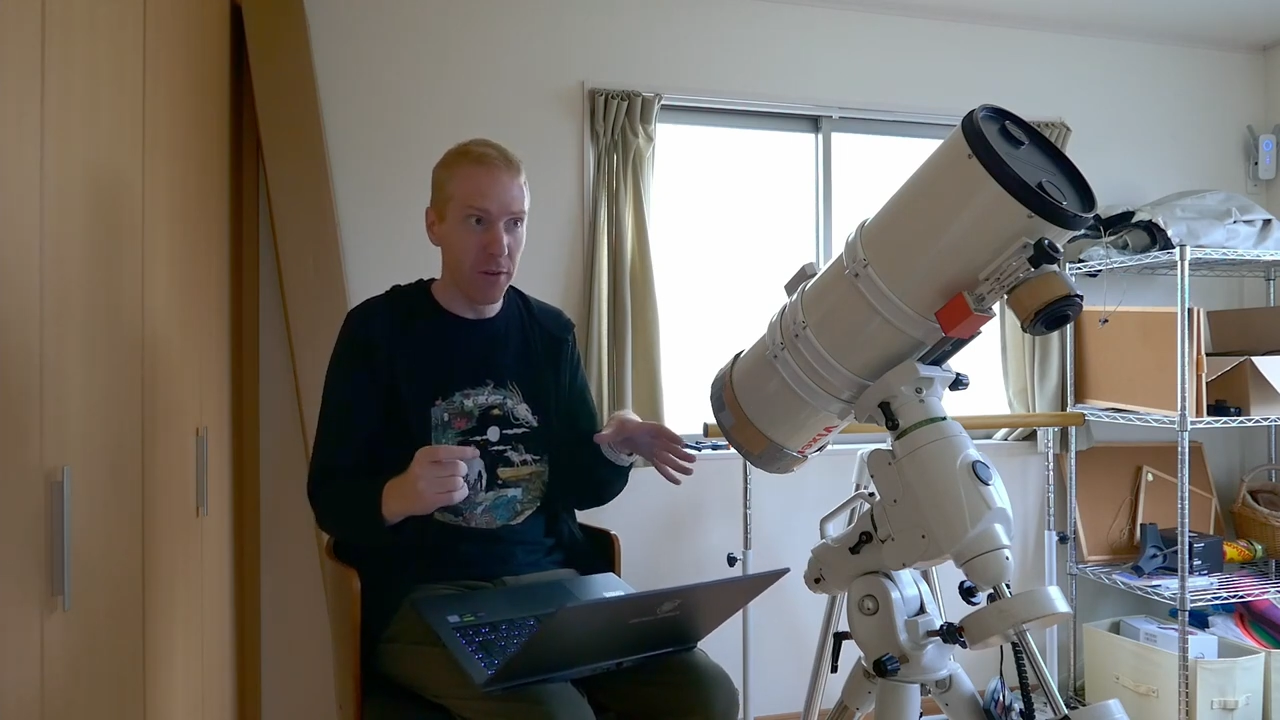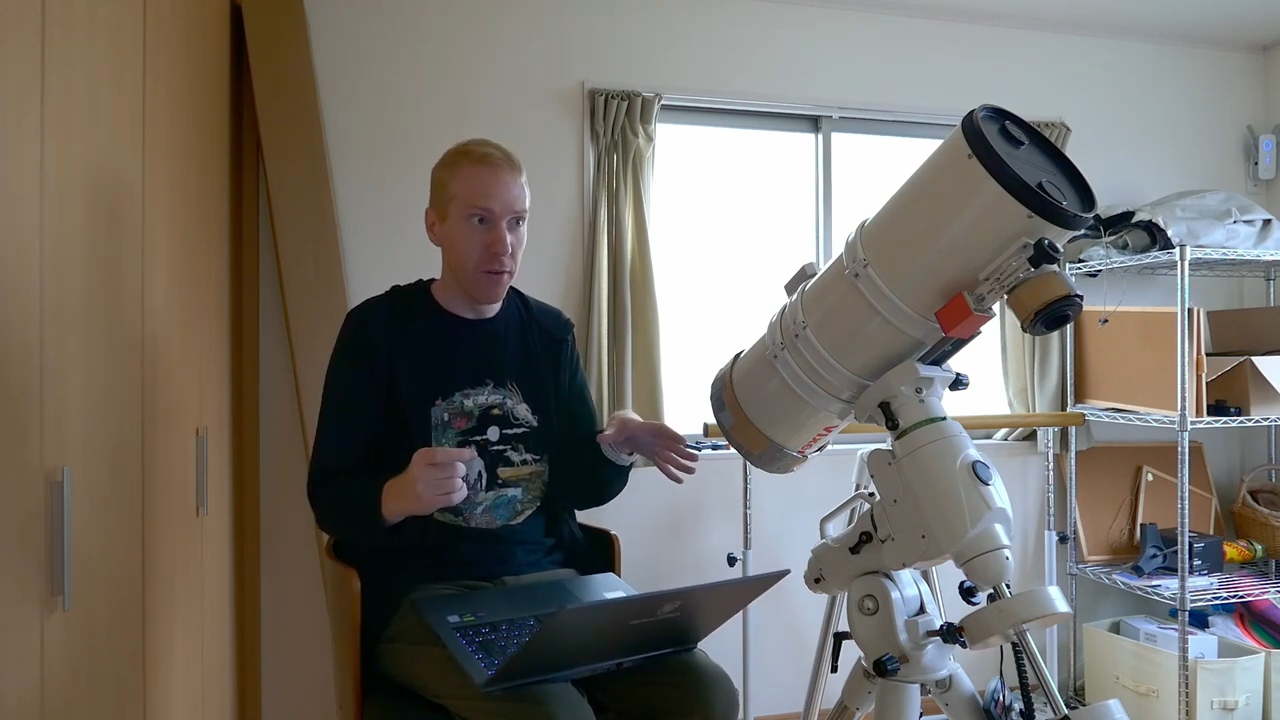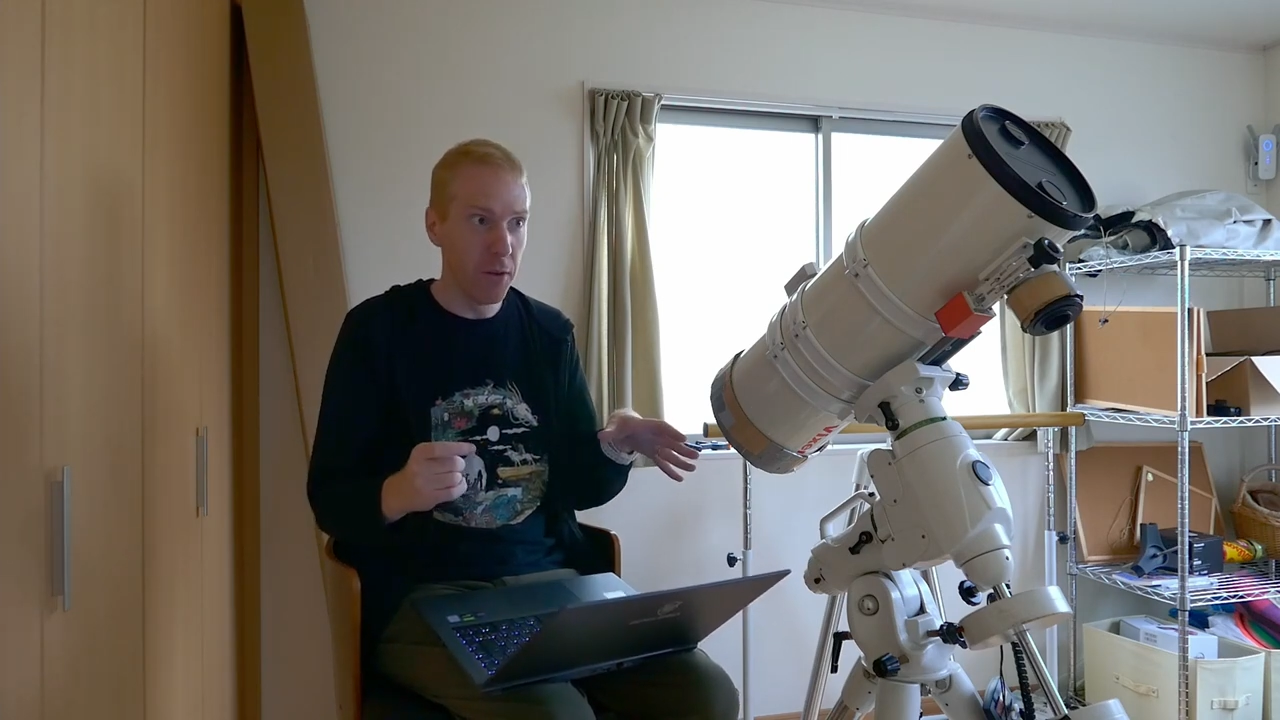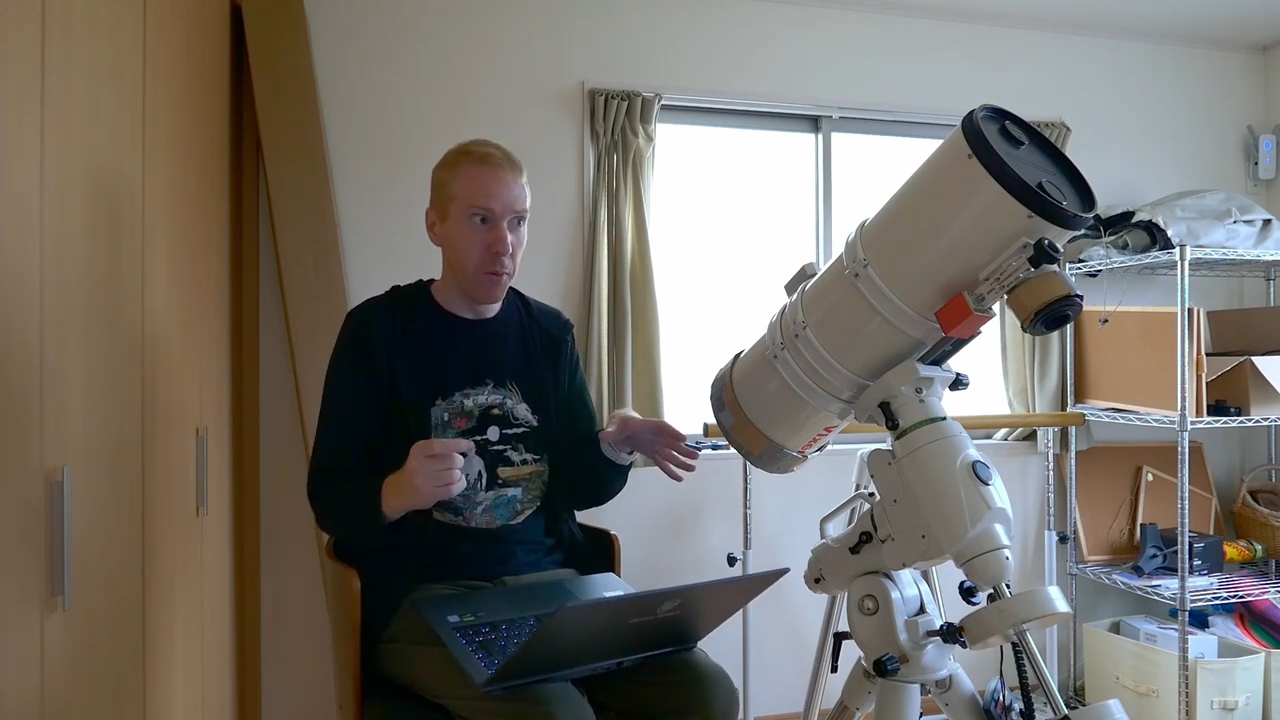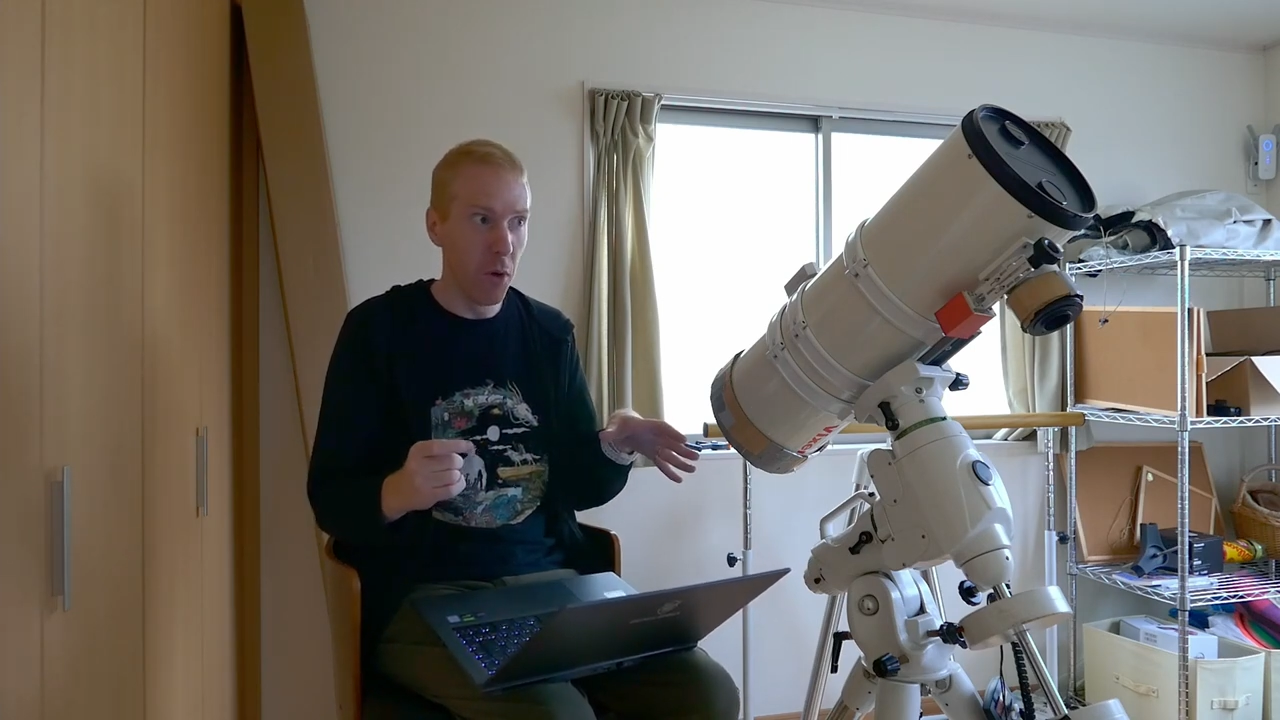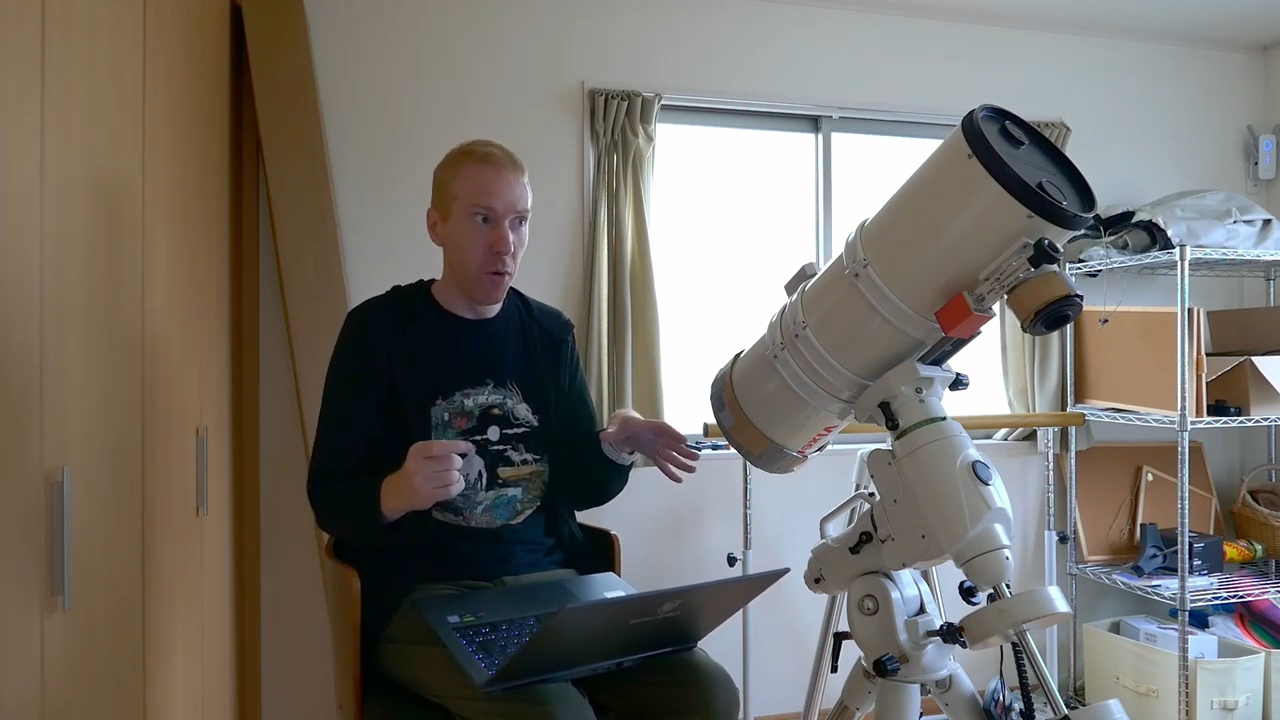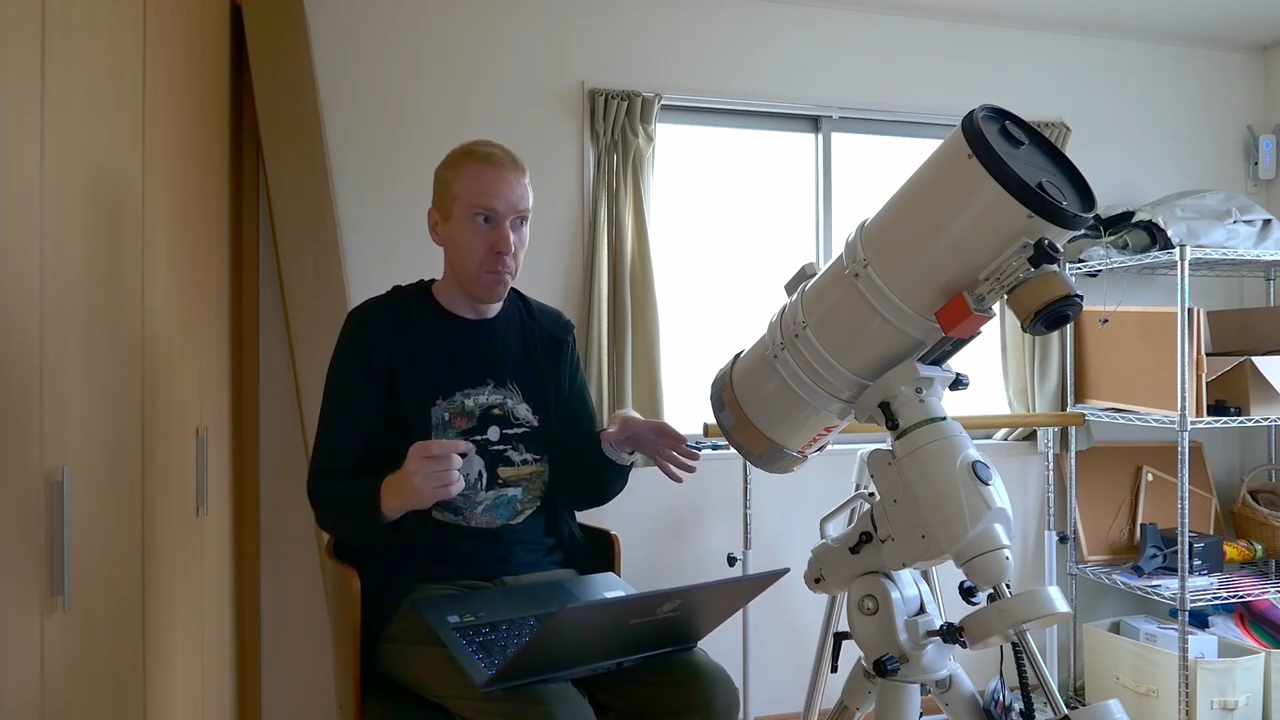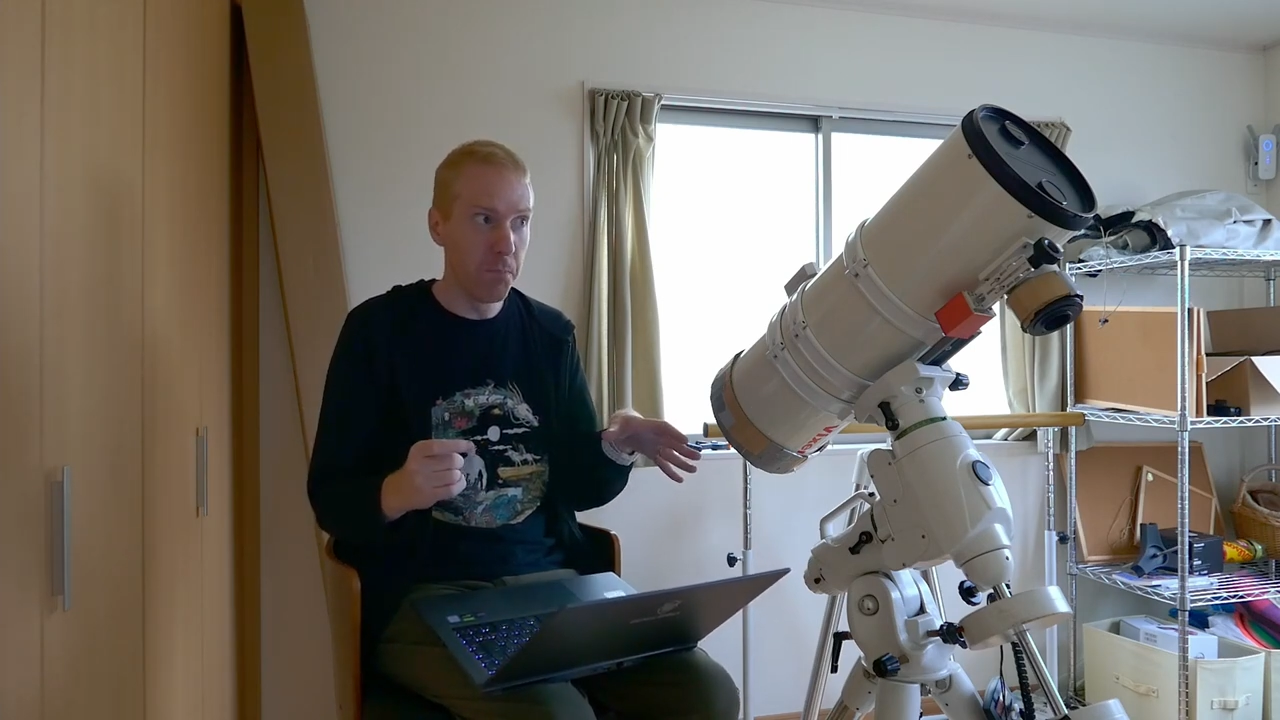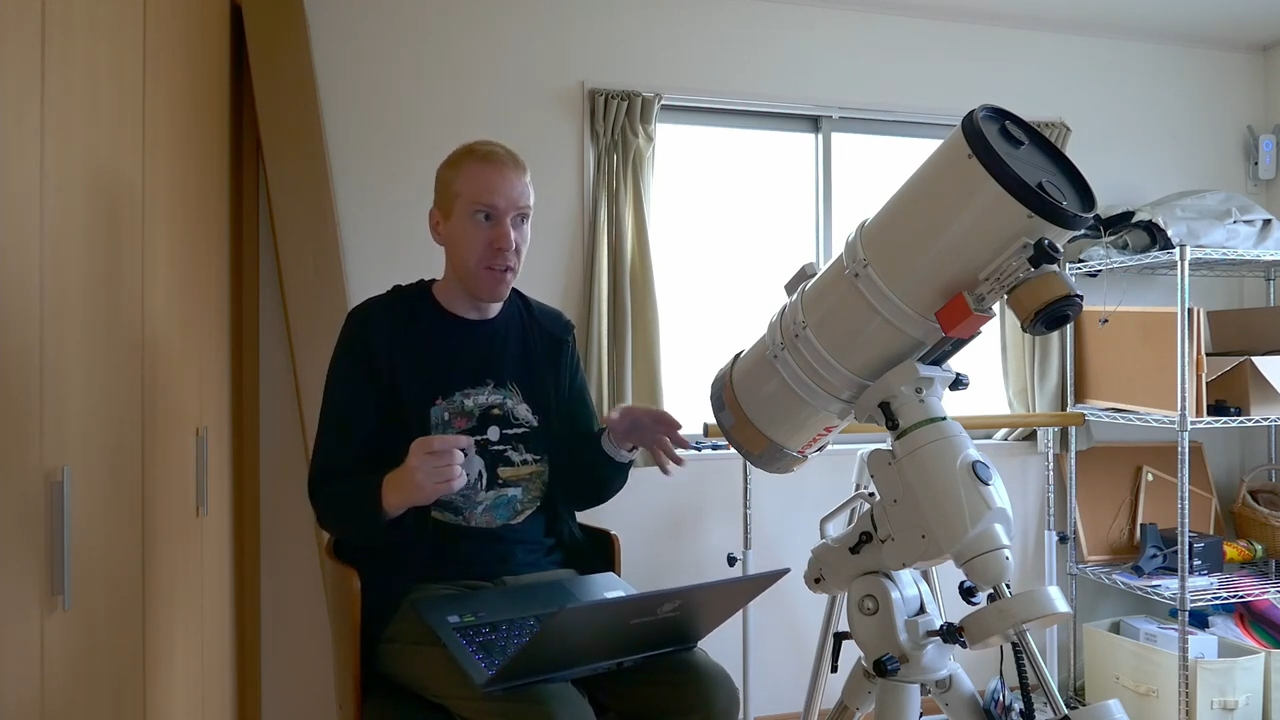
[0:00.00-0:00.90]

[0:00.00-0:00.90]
a